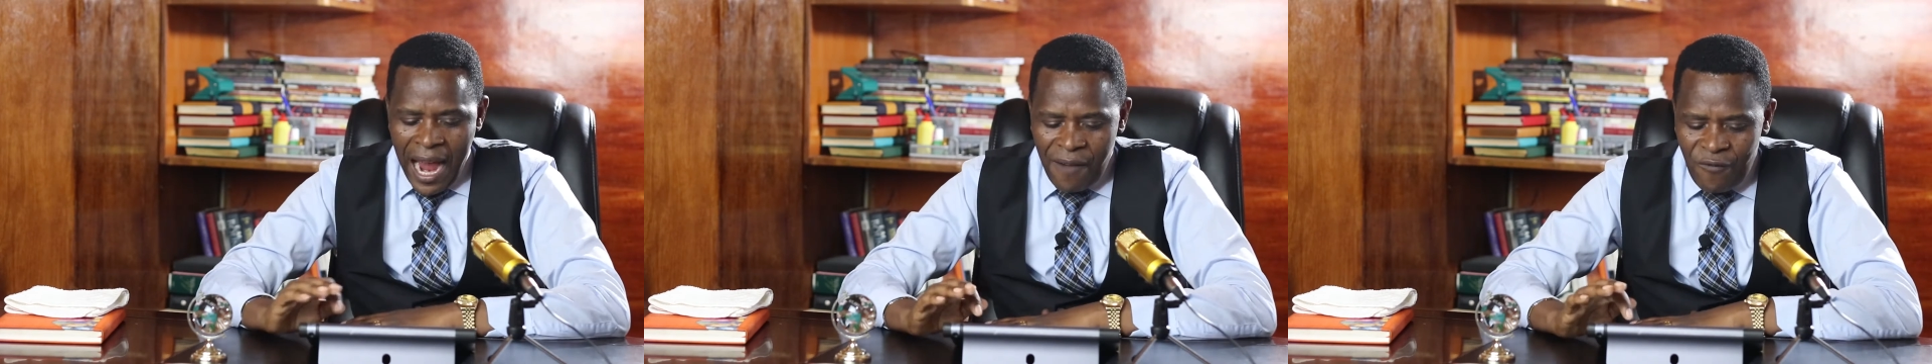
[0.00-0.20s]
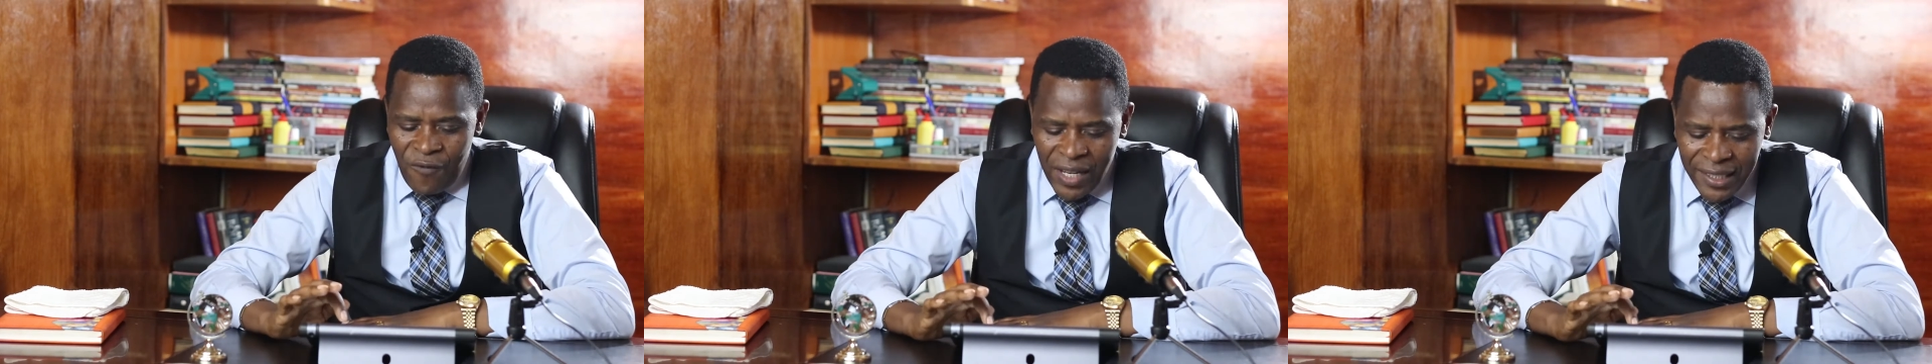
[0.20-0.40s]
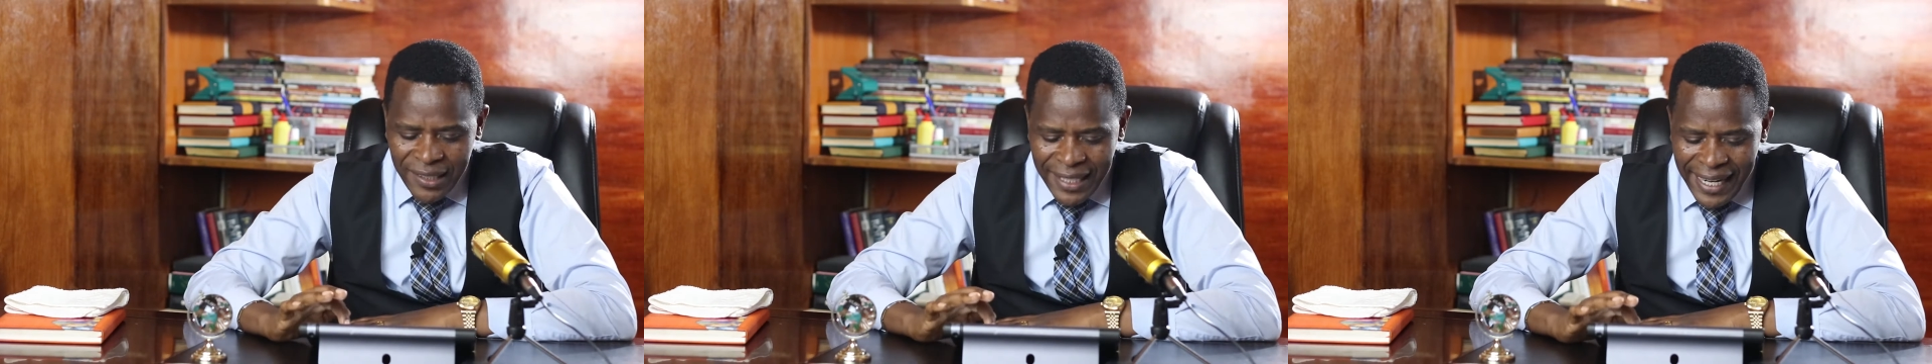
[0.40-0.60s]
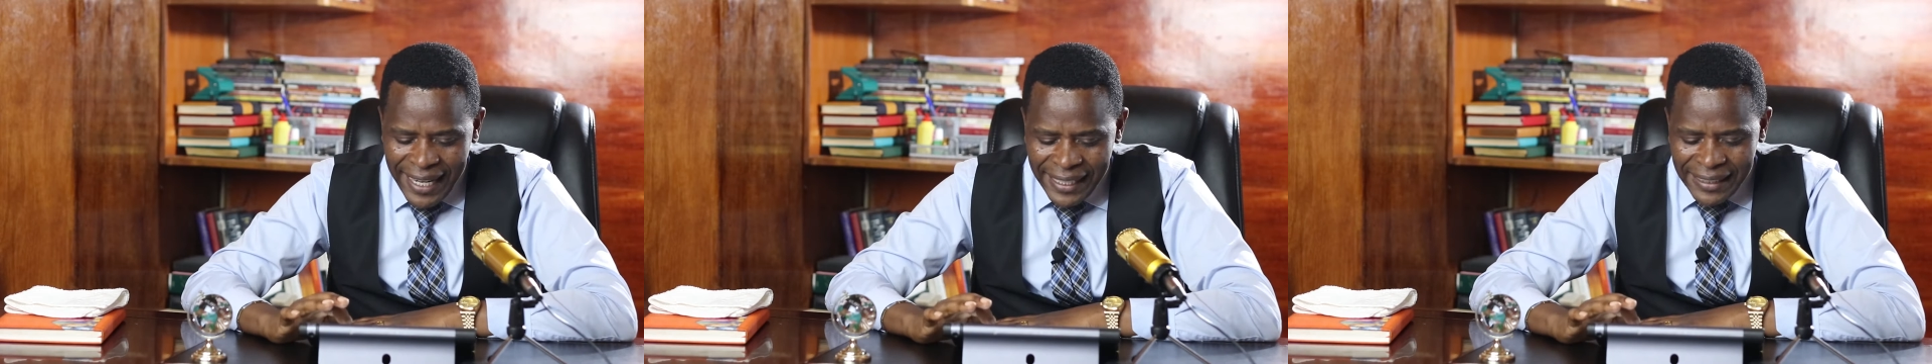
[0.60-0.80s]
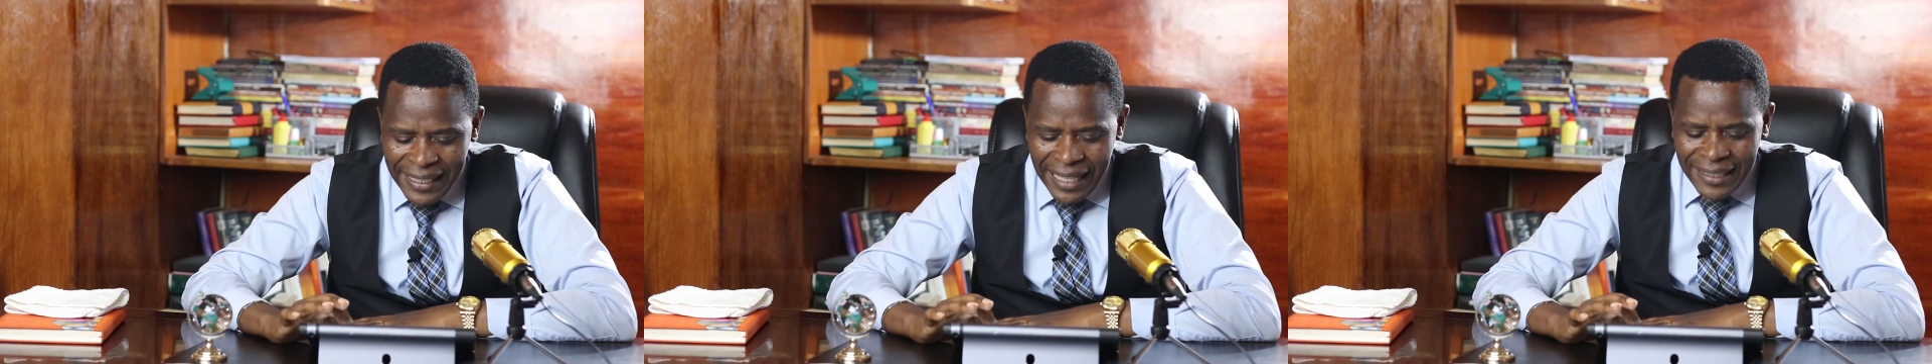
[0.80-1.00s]
and verse
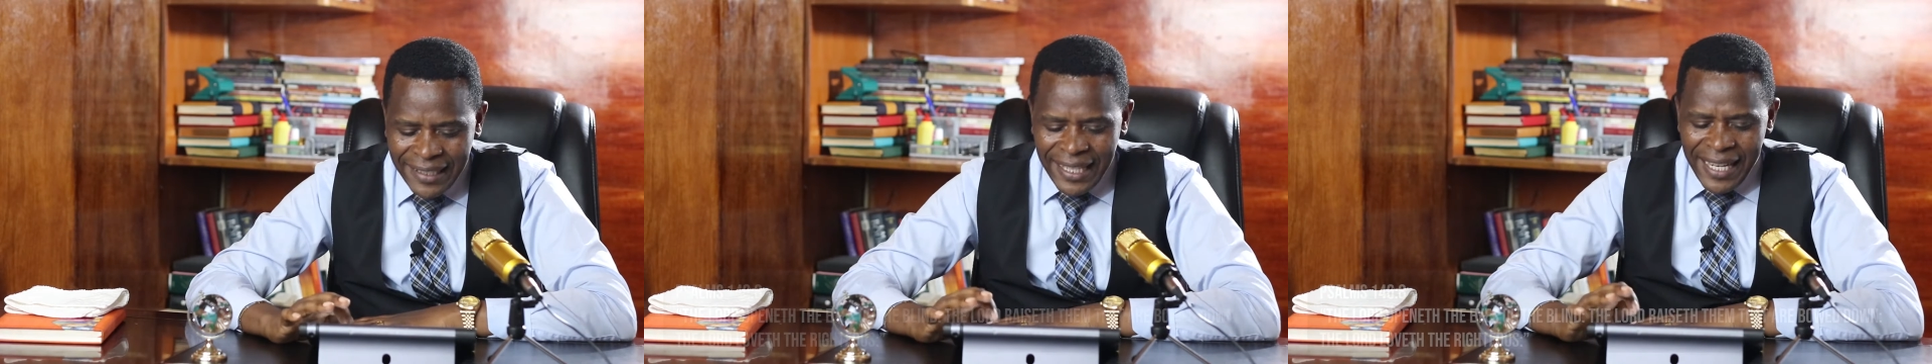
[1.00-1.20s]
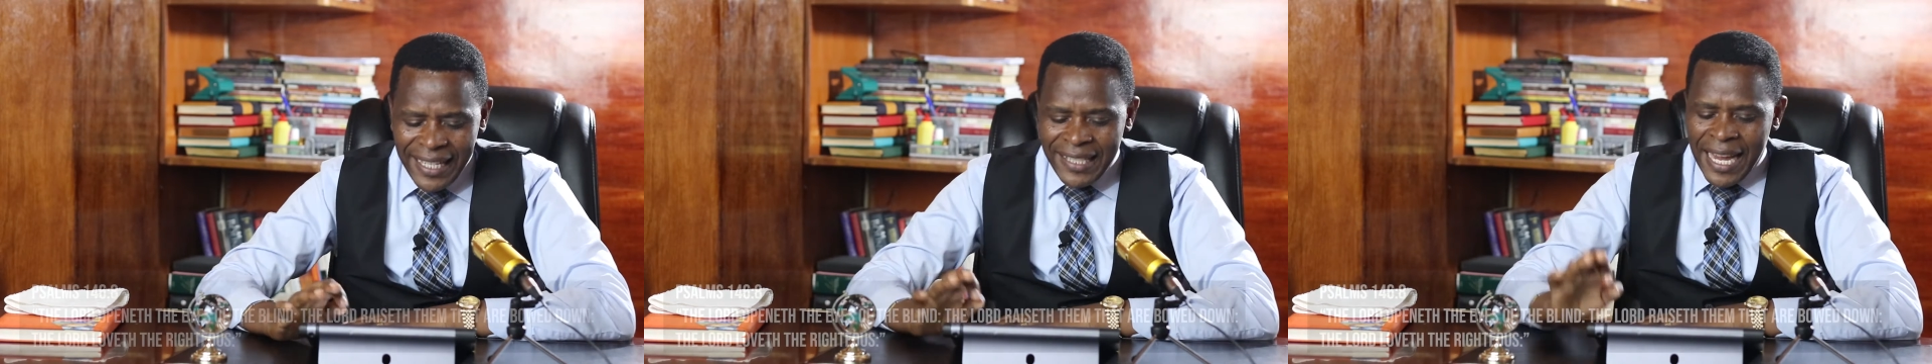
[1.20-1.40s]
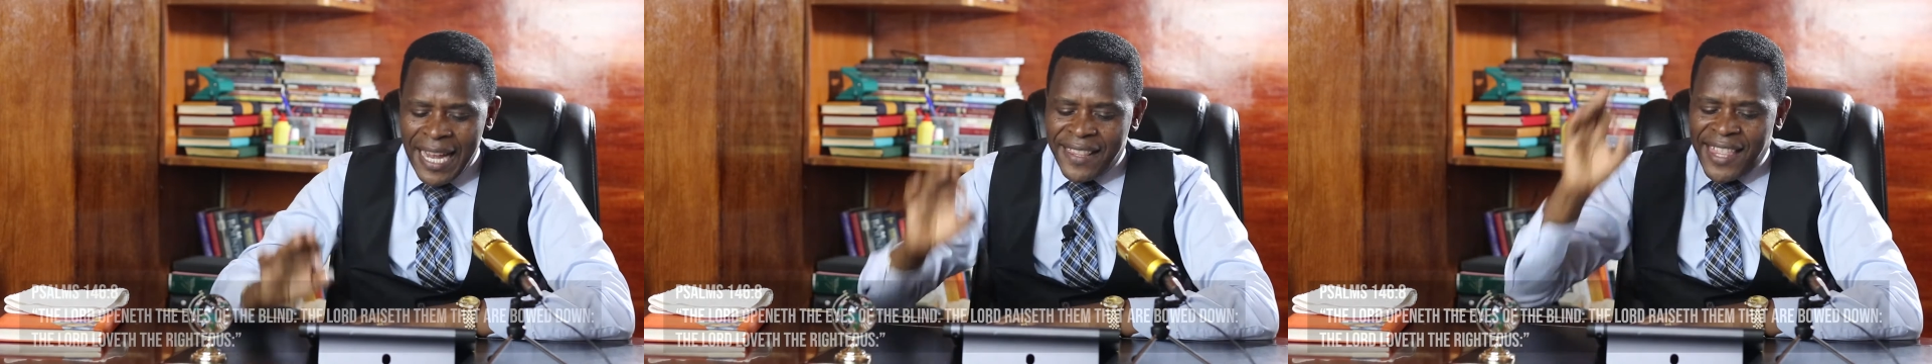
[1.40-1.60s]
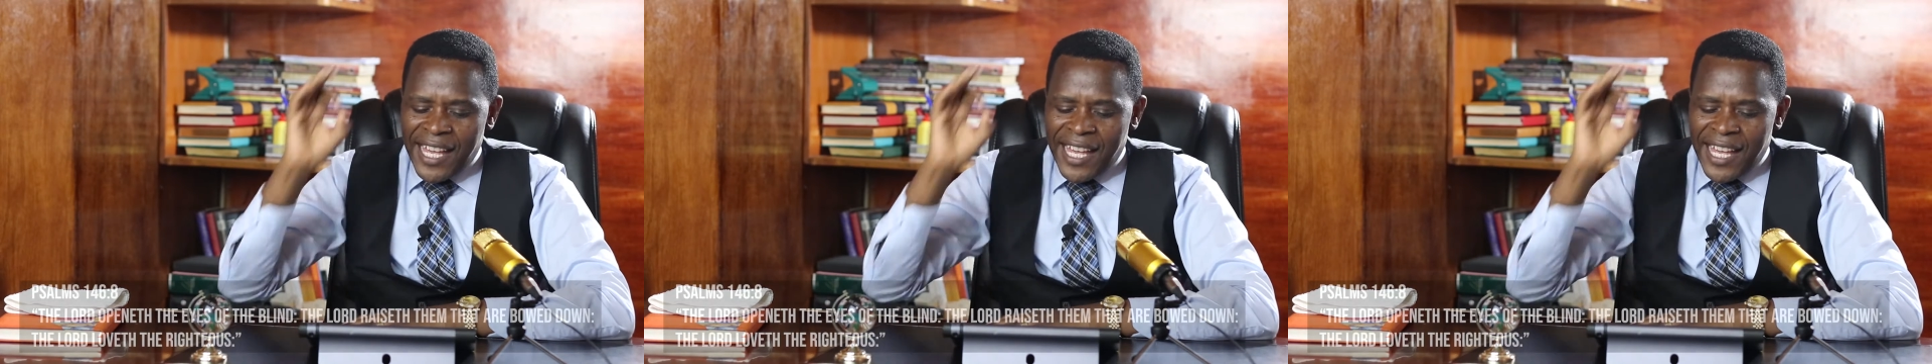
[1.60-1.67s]
8 that says,